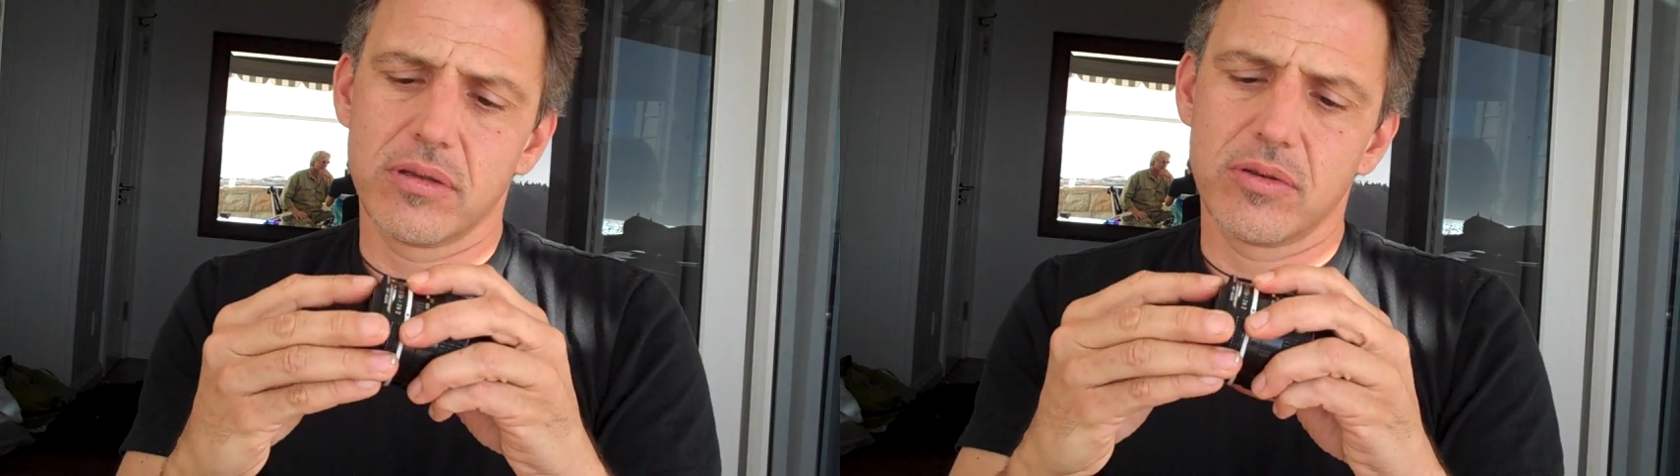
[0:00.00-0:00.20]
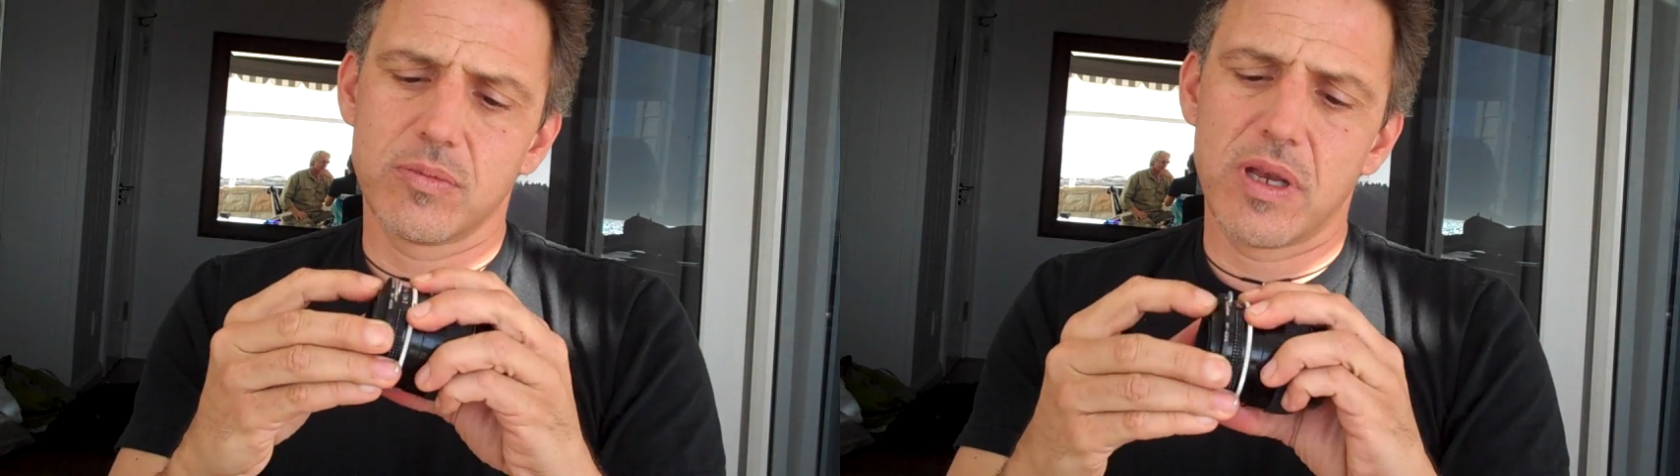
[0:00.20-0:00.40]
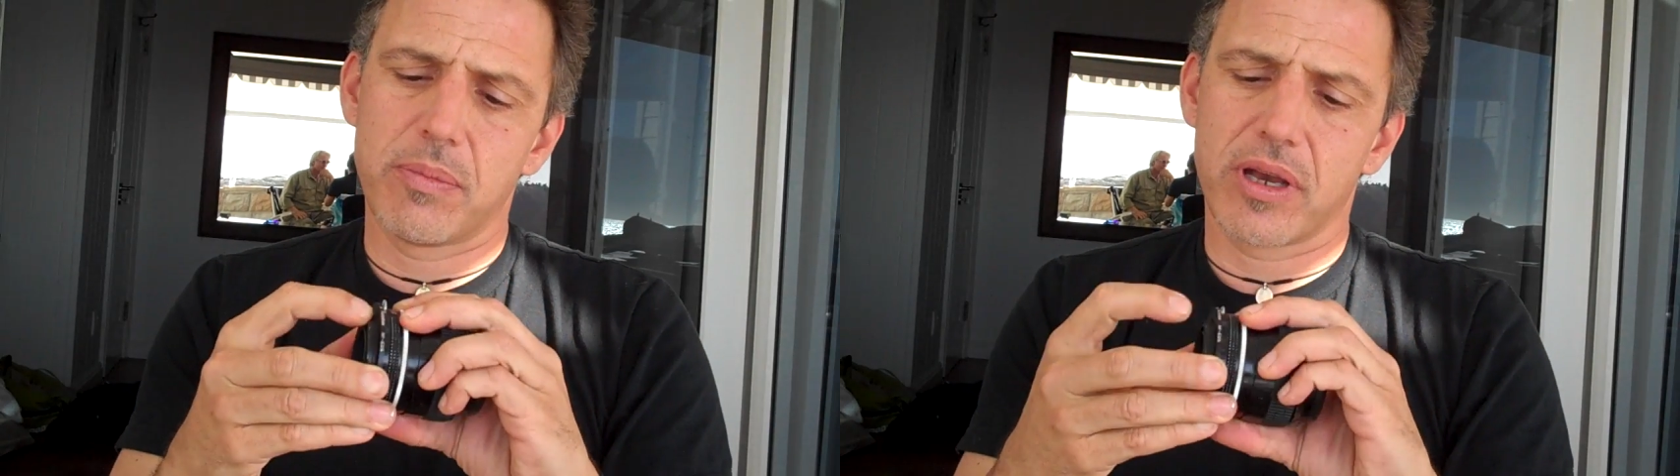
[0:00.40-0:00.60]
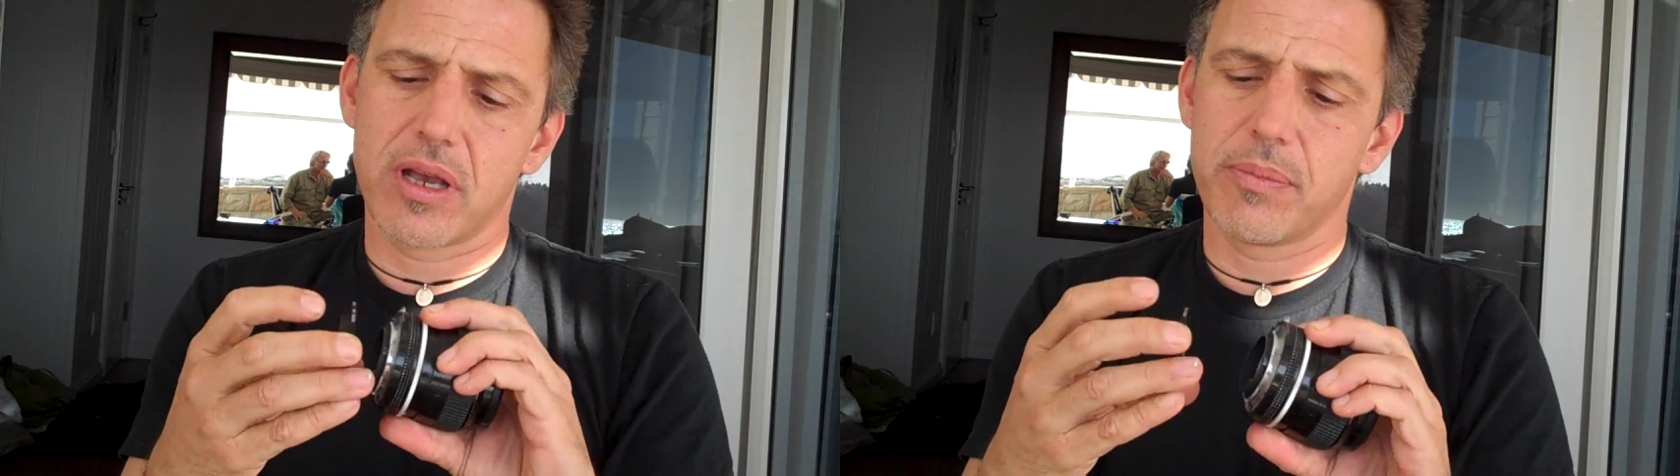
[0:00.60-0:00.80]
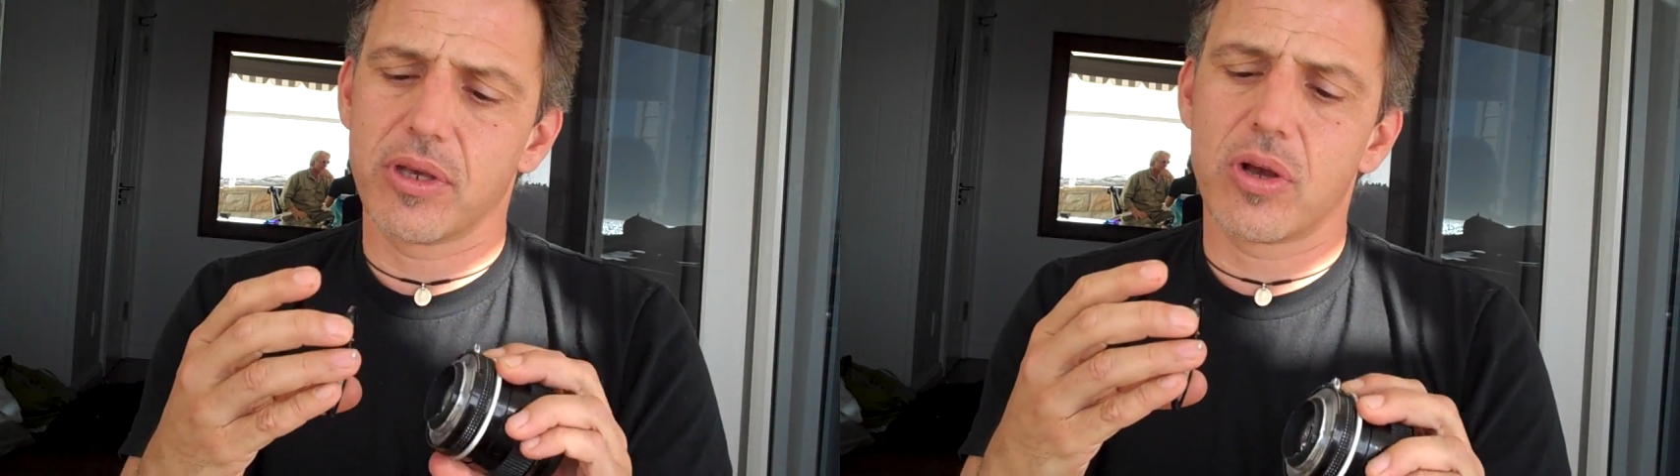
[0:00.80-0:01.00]
It was made by a
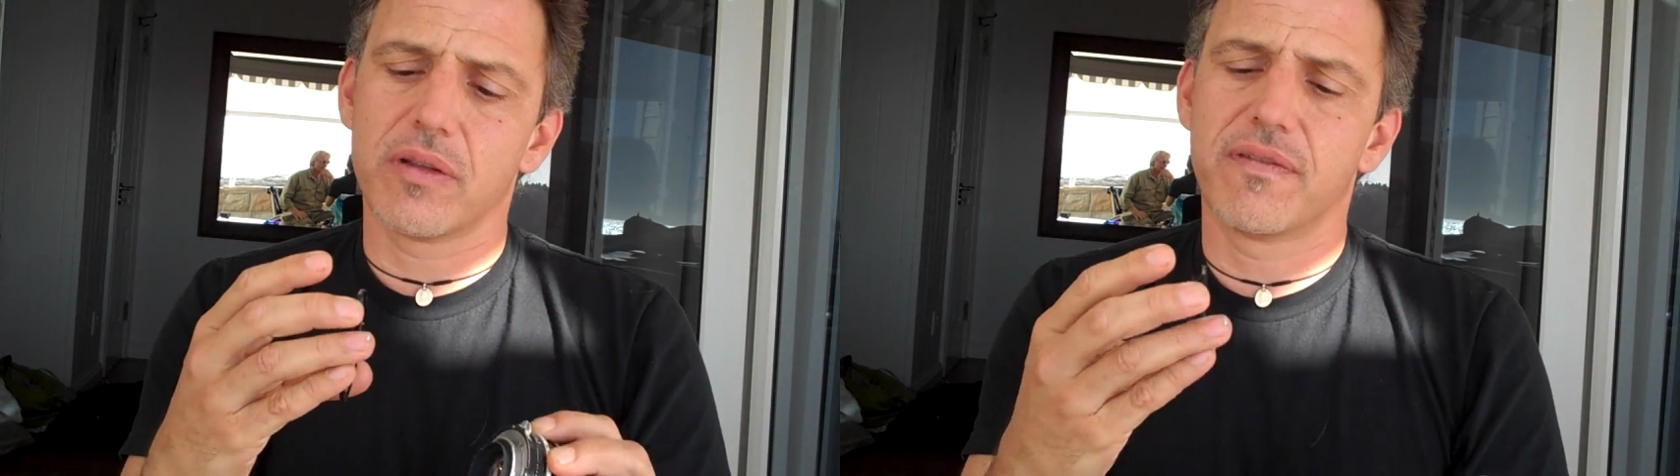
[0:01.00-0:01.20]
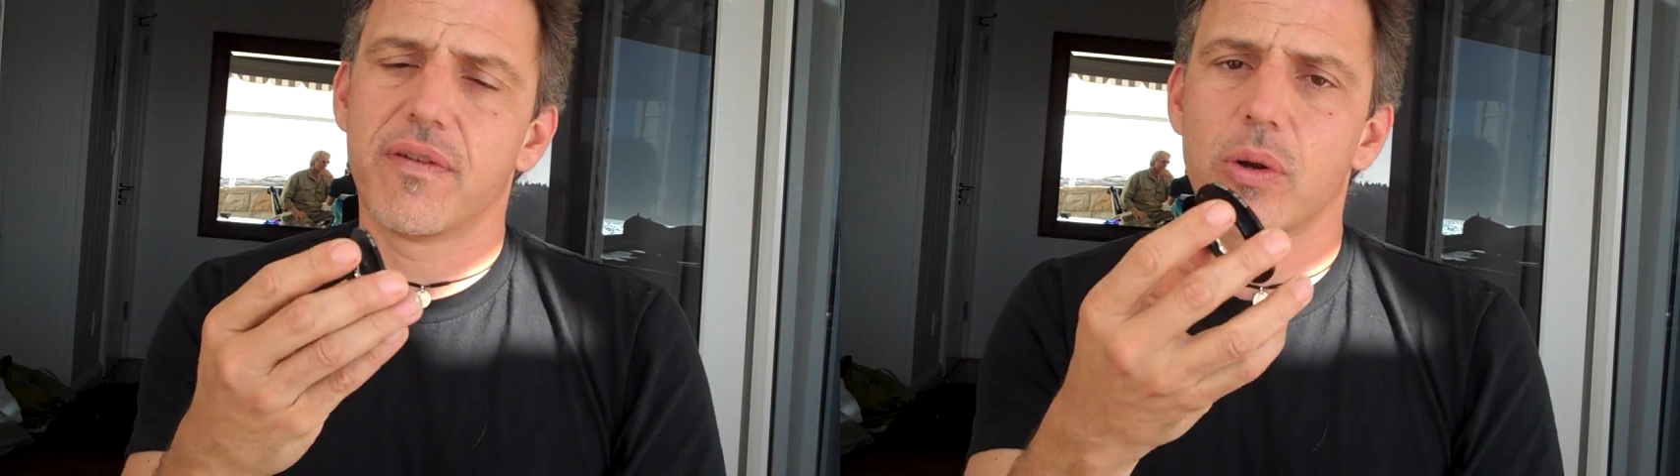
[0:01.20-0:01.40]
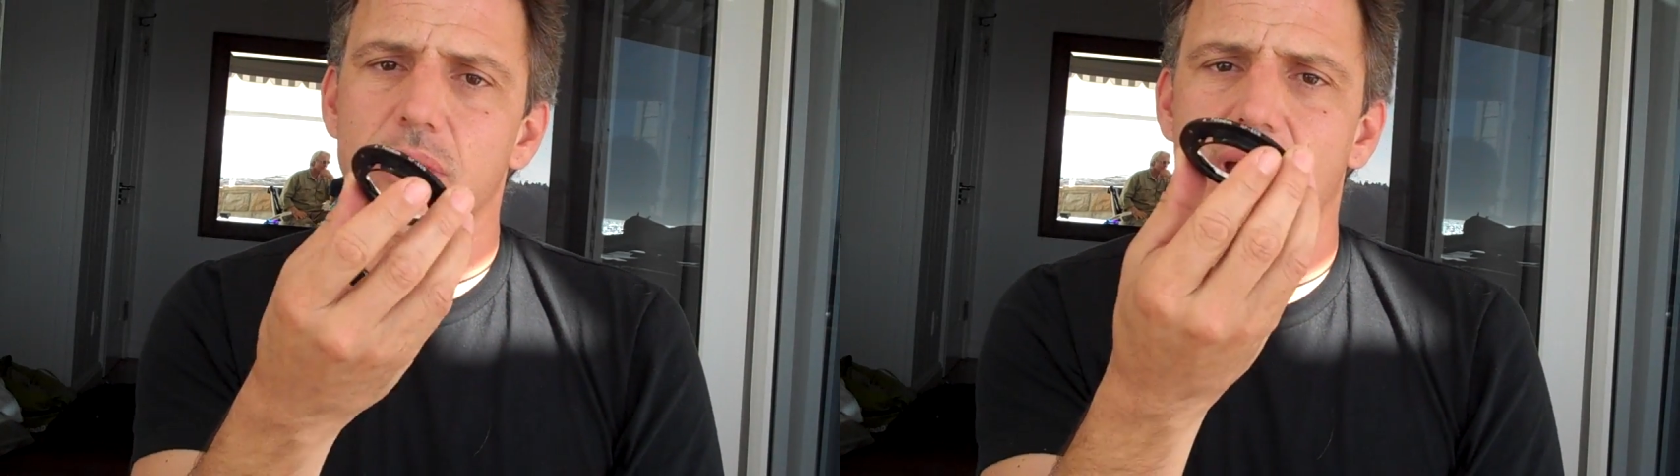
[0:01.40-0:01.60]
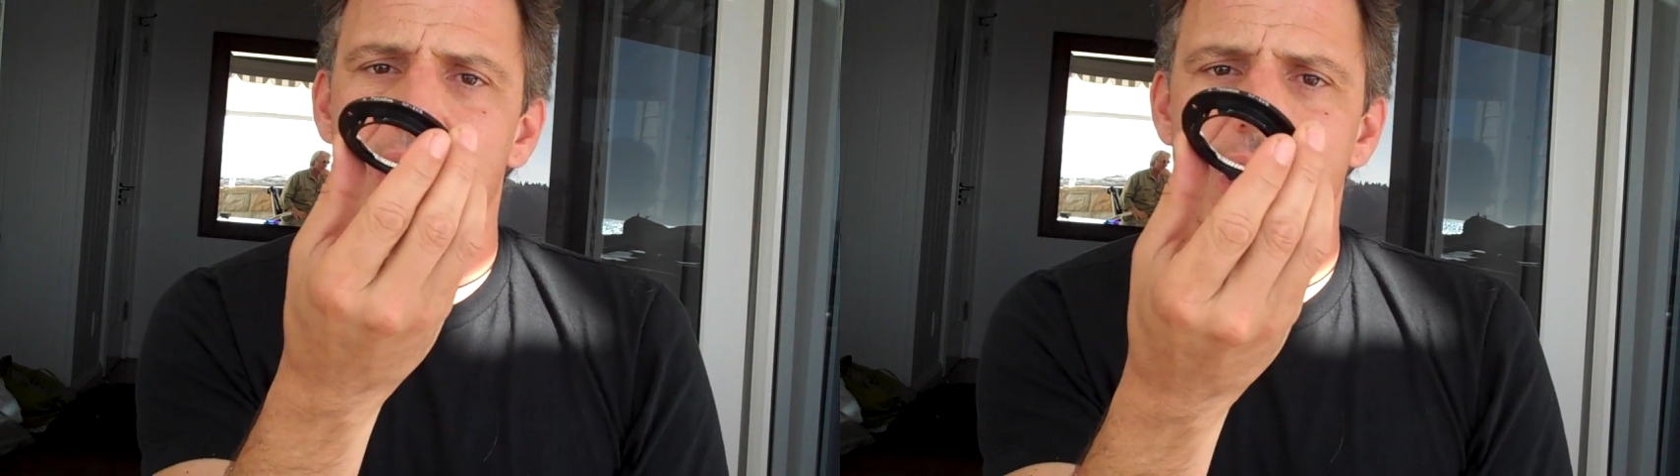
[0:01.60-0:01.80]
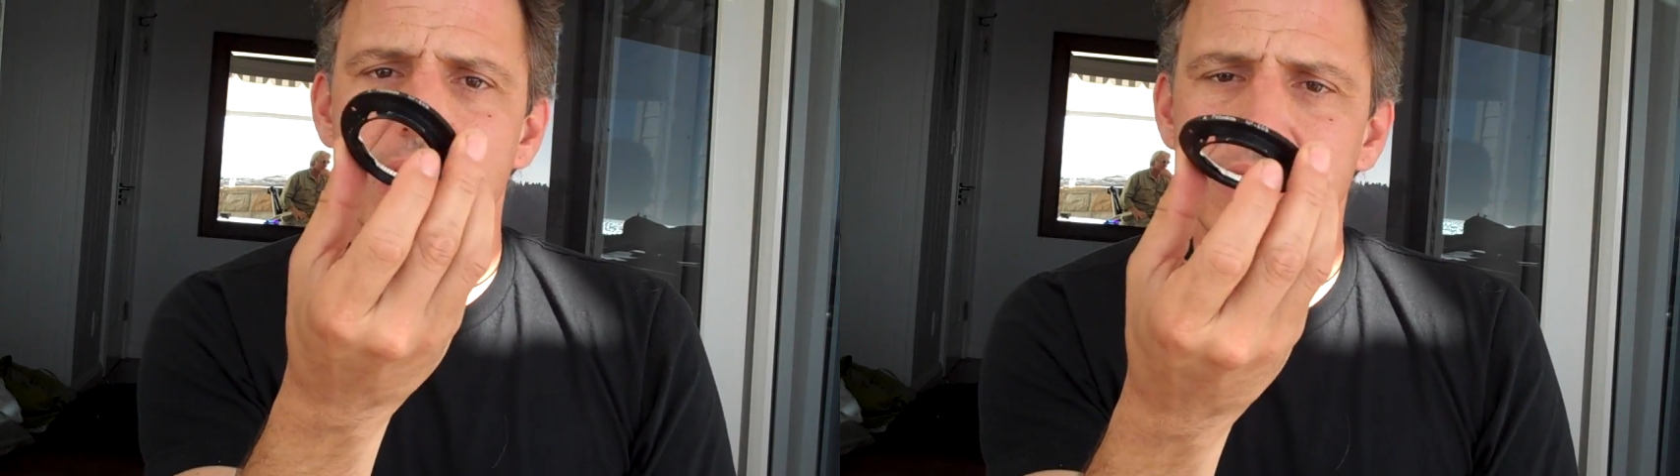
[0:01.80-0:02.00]
company called
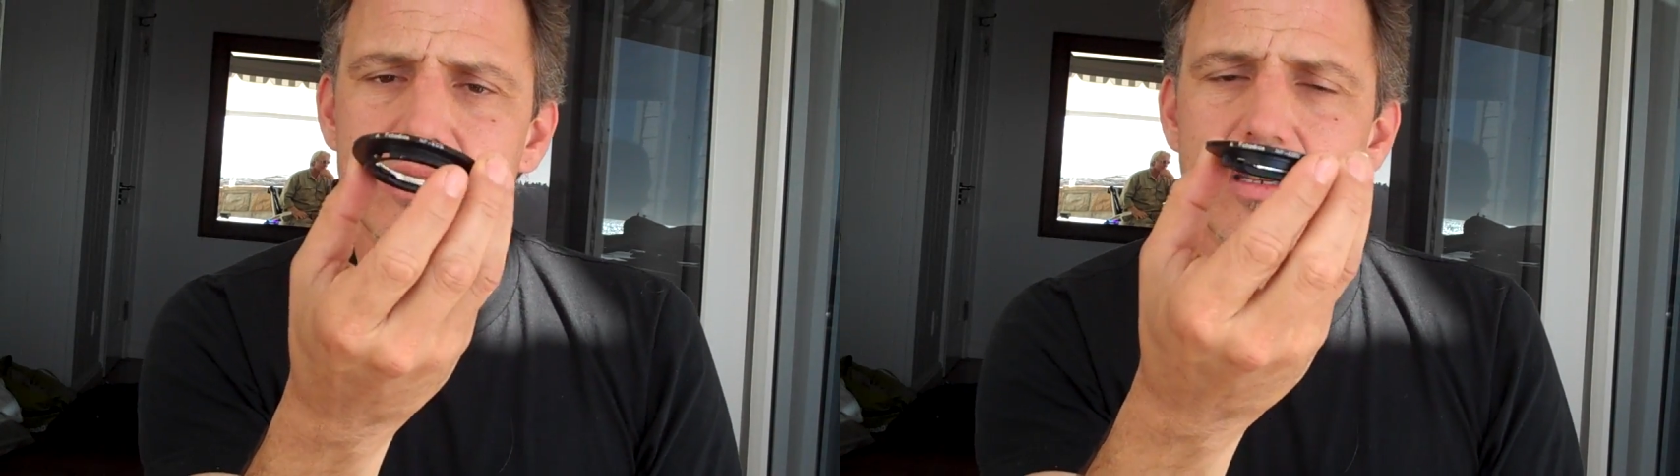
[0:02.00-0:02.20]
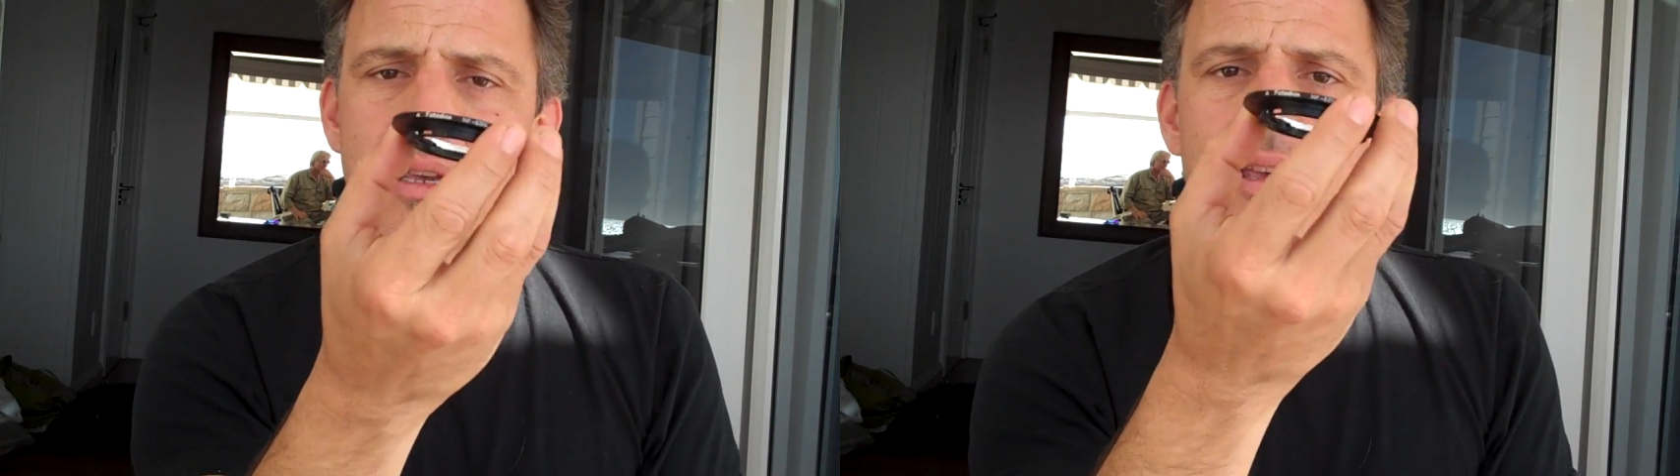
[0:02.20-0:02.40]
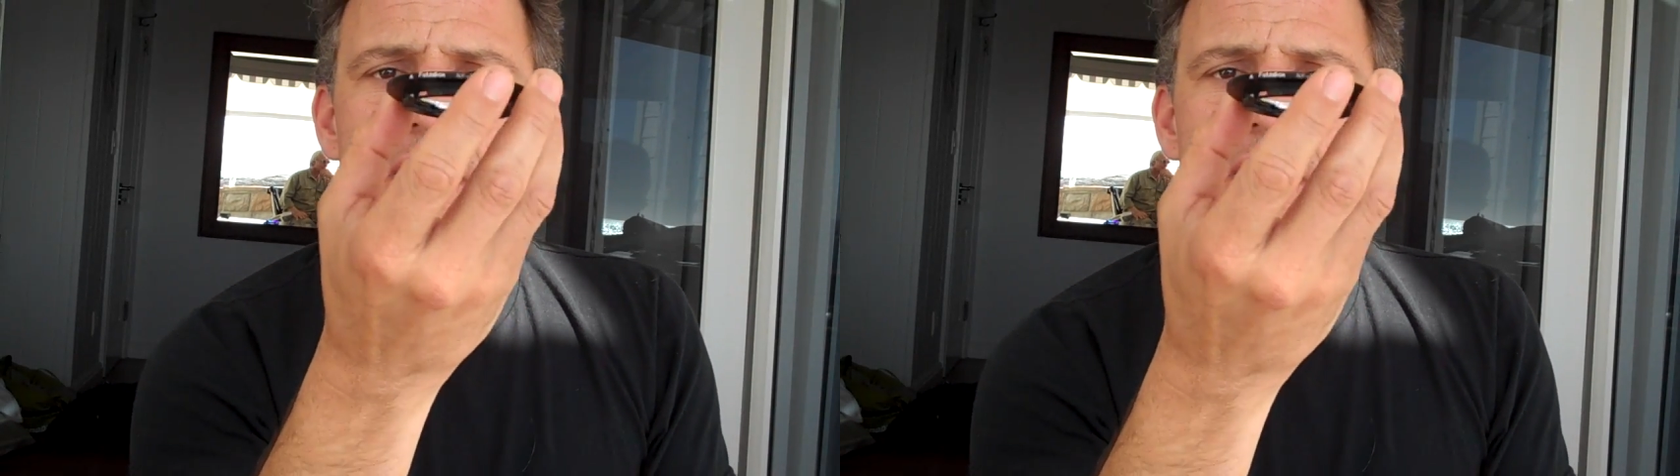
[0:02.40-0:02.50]
Photodiox,